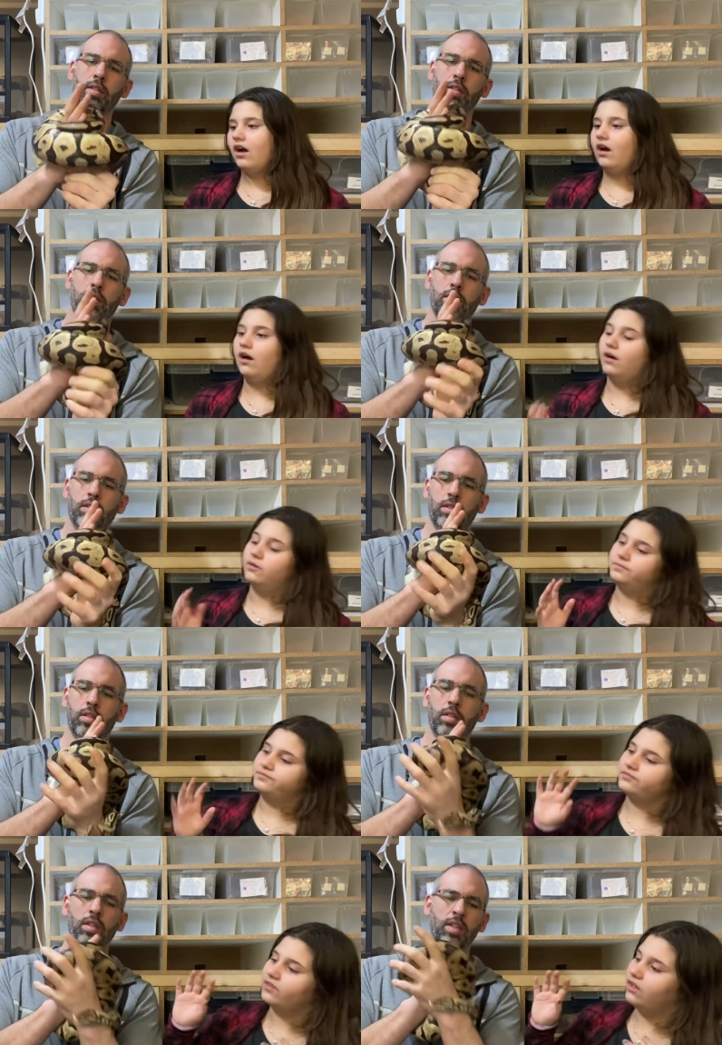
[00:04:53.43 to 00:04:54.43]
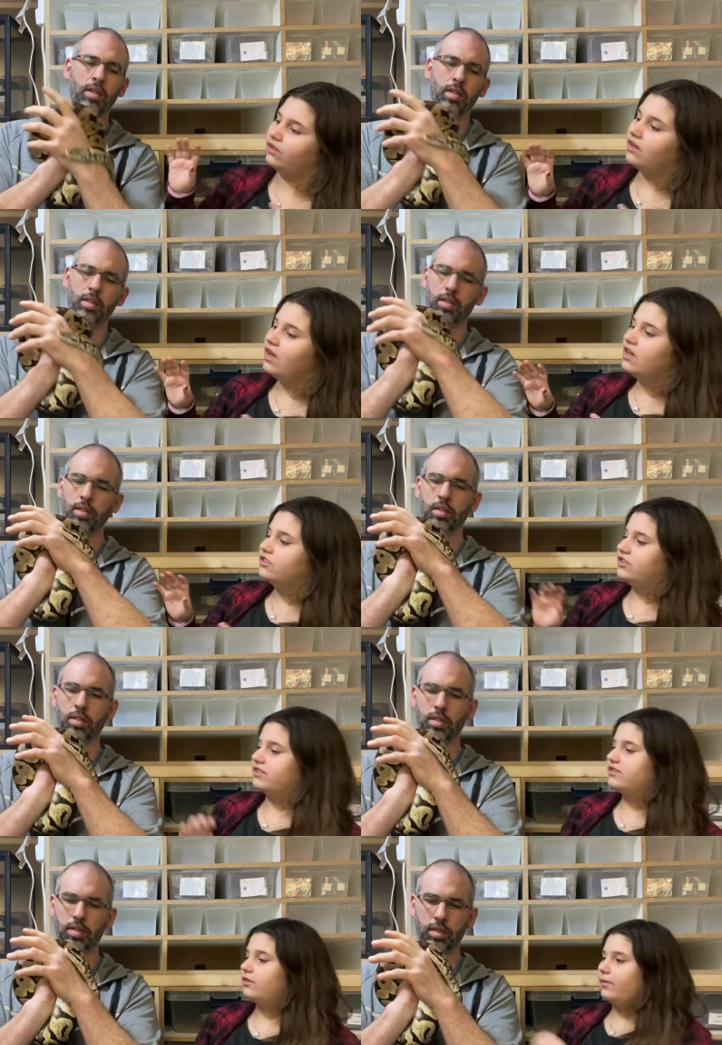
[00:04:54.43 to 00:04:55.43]
Speaker 1: um,
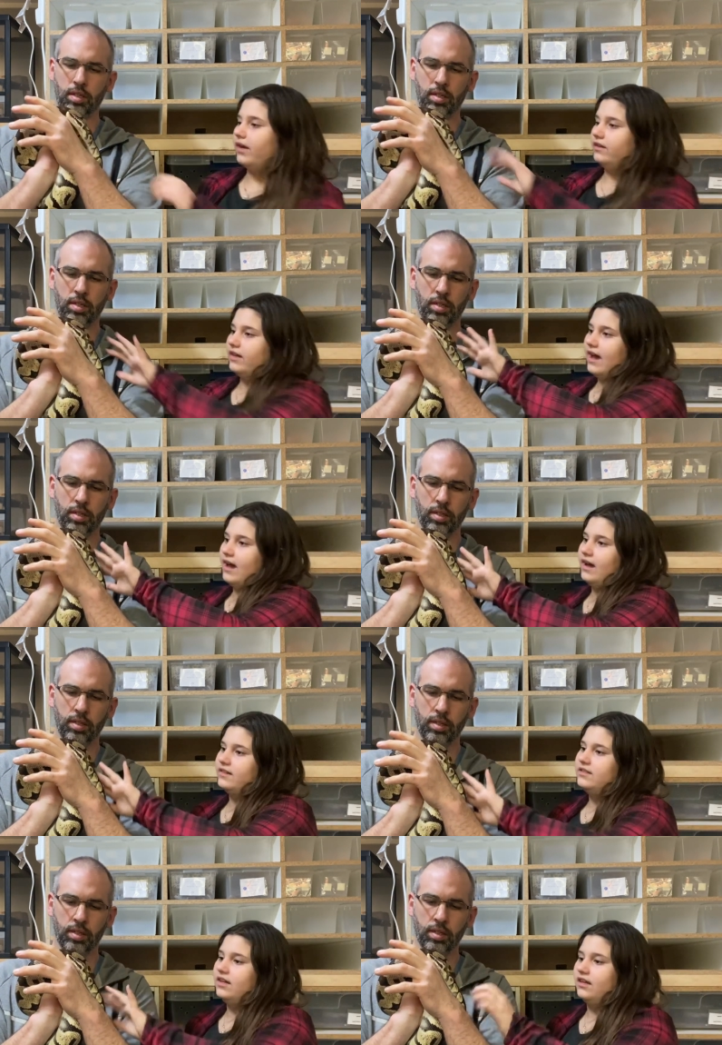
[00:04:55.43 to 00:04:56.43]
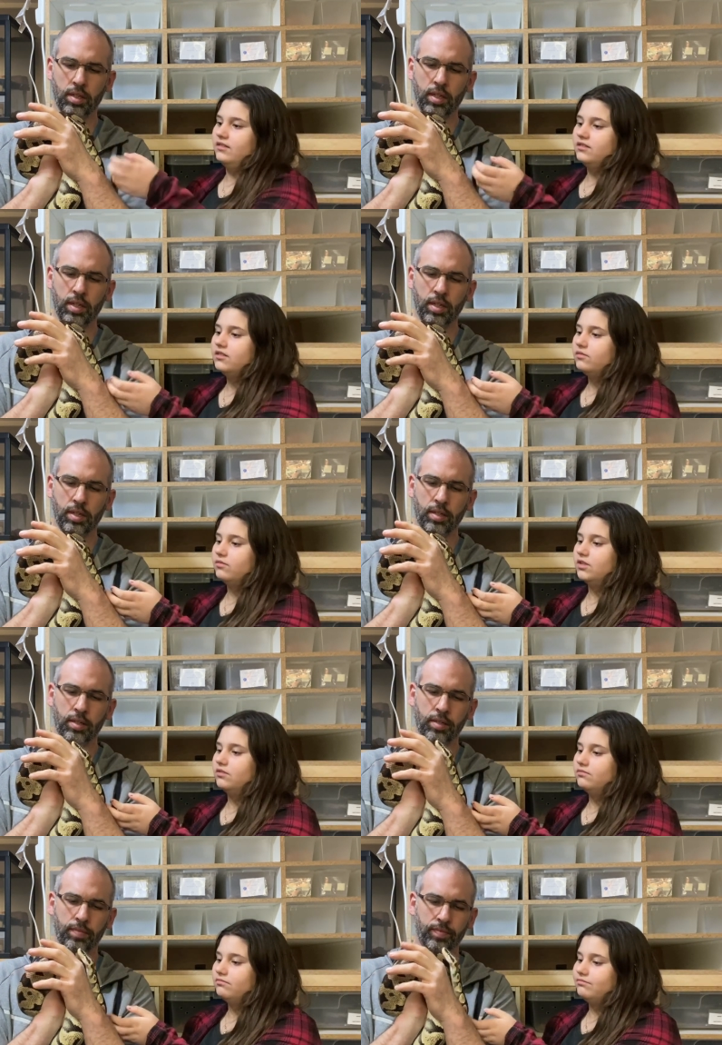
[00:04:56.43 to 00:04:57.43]
just the way they act and, well,
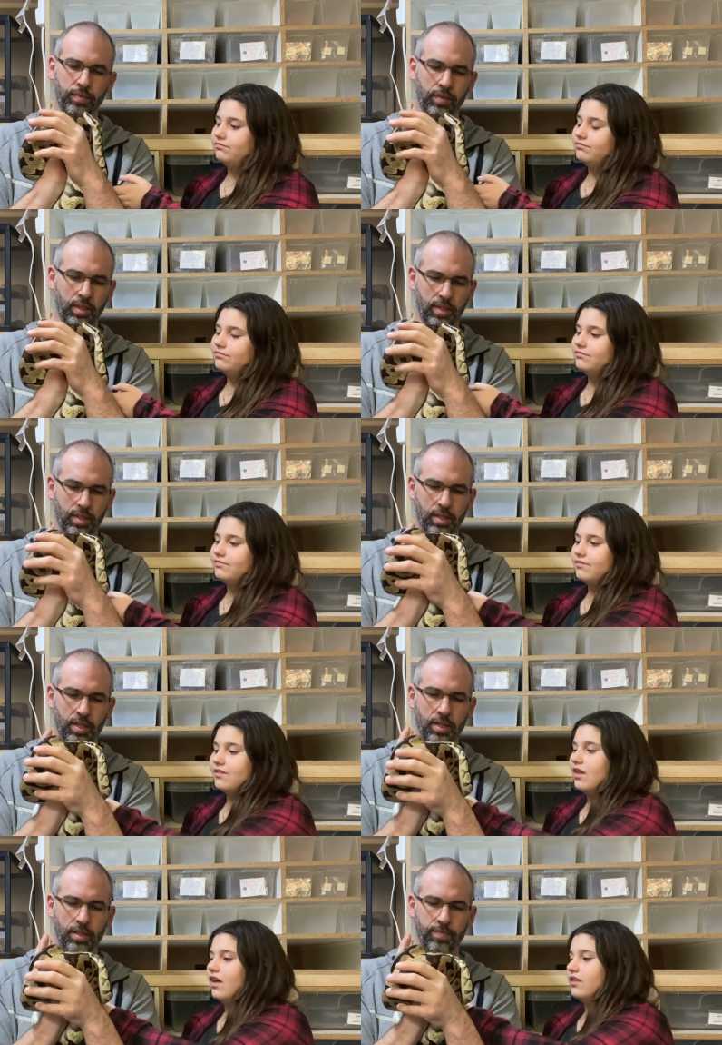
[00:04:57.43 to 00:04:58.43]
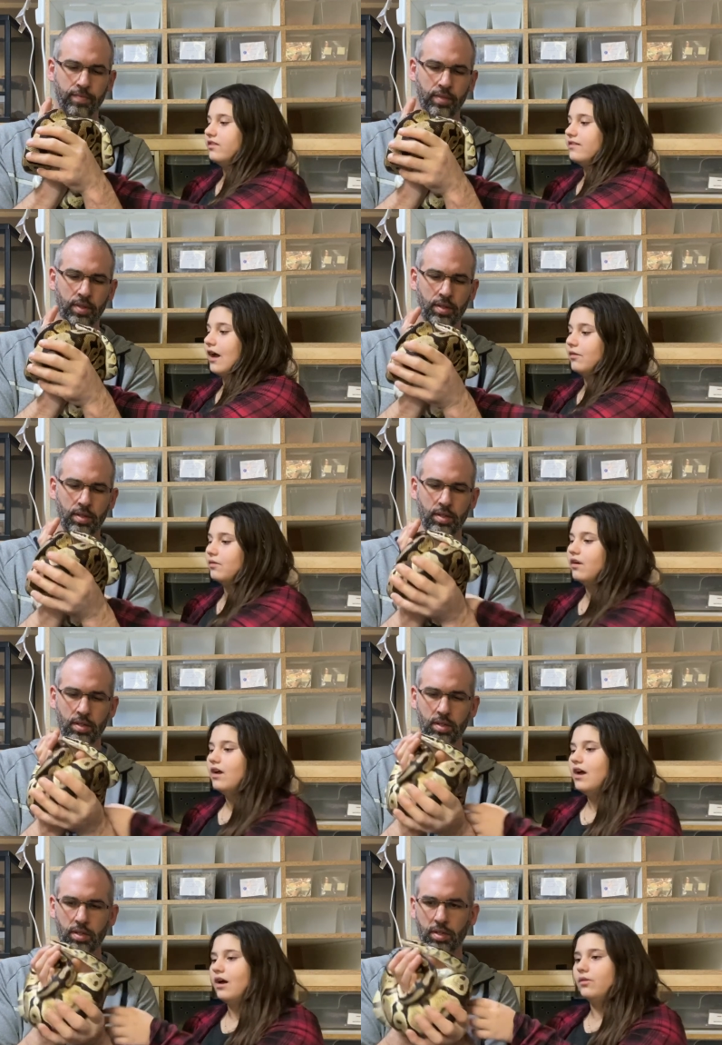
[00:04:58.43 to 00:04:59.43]
how,
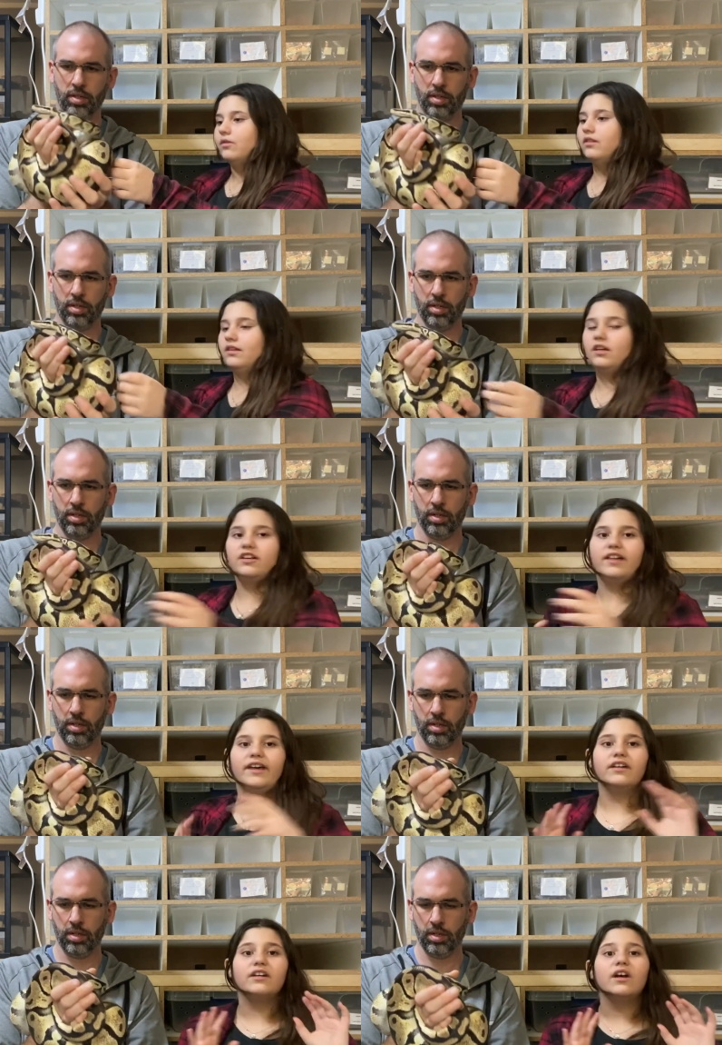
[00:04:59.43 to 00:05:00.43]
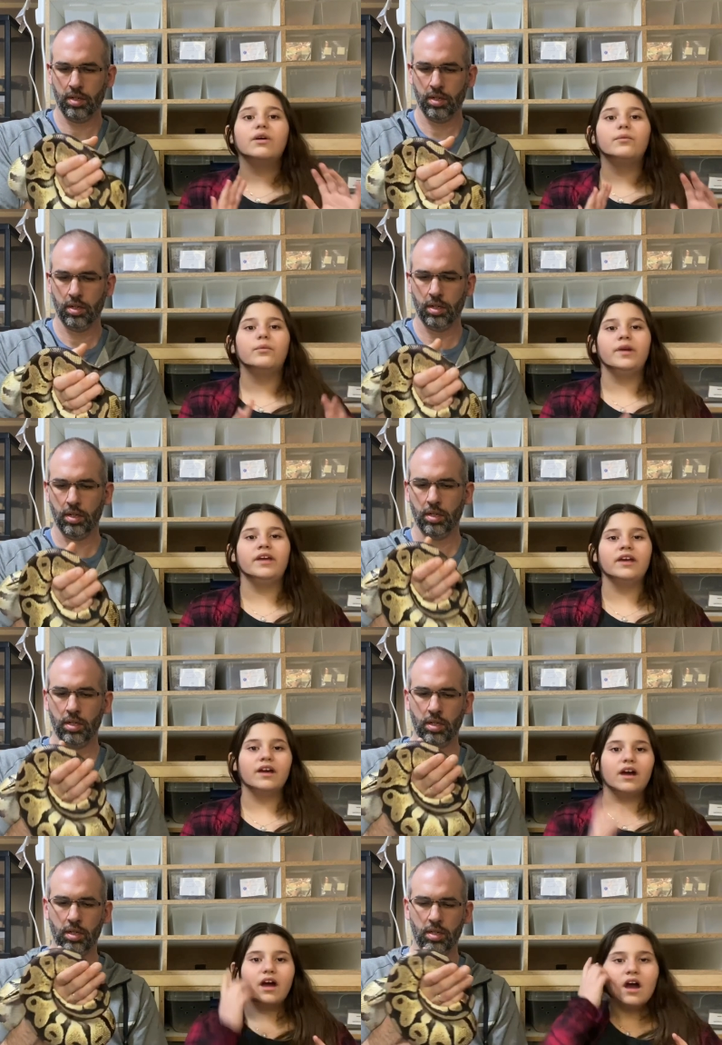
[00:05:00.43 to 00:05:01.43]
how cool they look. Like, we
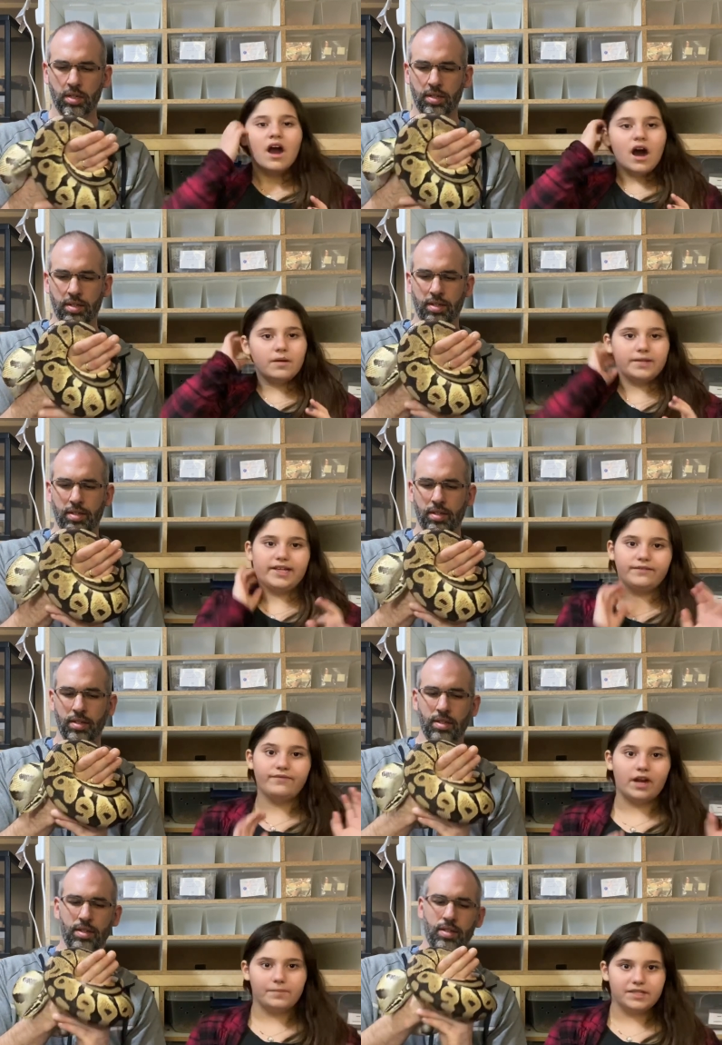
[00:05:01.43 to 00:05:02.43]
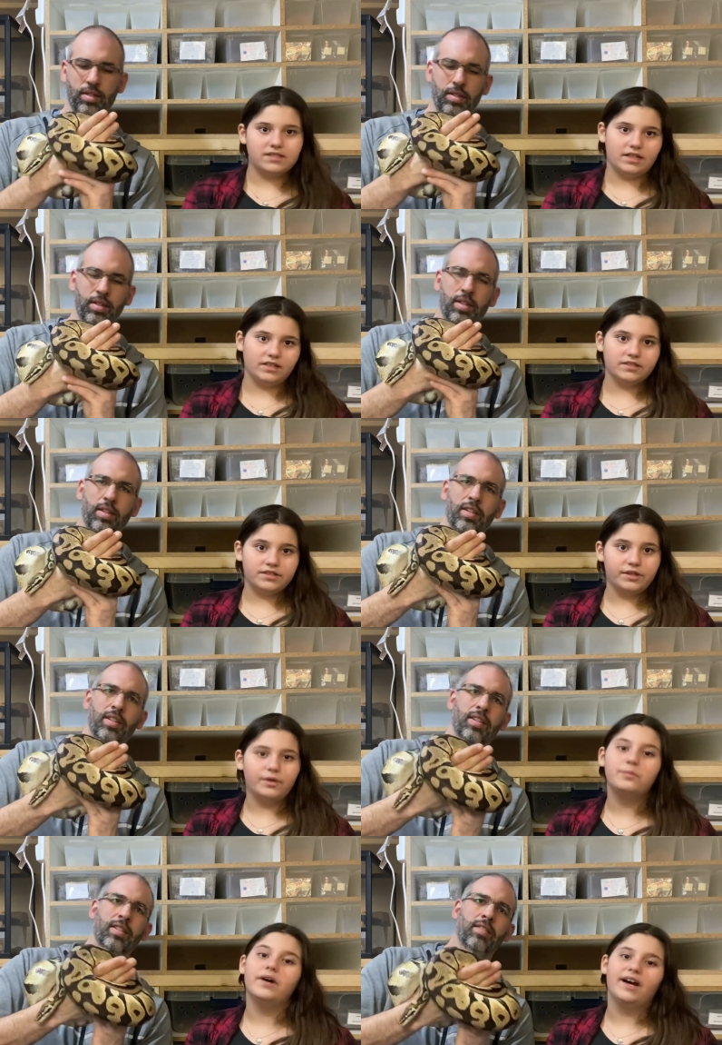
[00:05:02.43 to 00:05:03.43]
um like venomous snakes too,
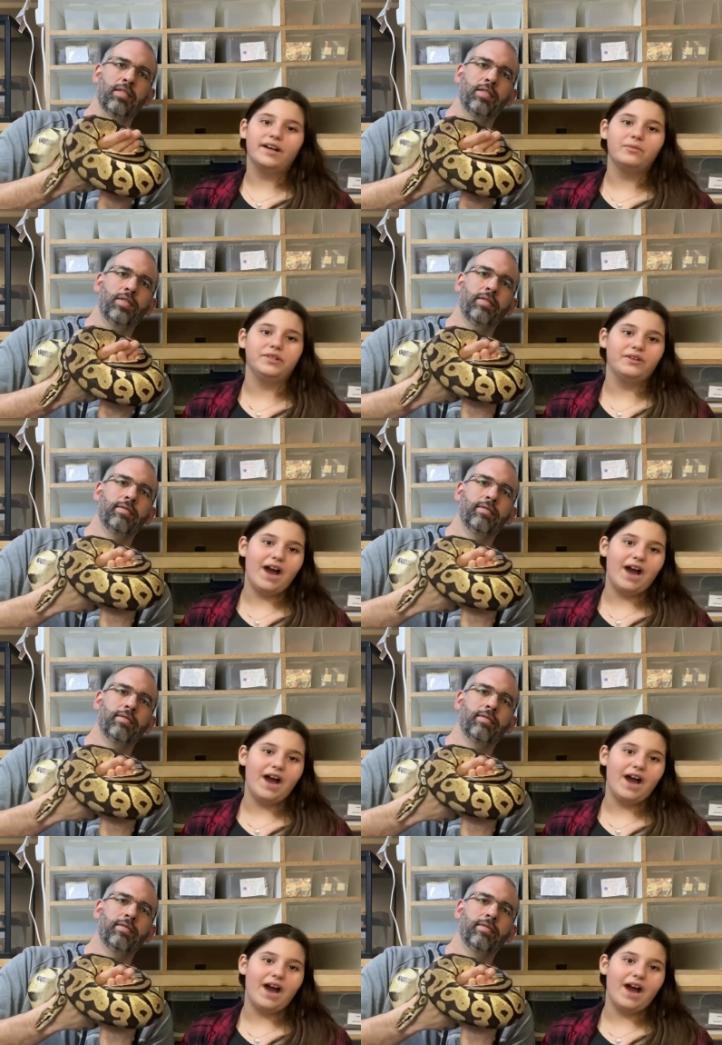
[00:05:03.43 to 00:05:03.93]
but we don't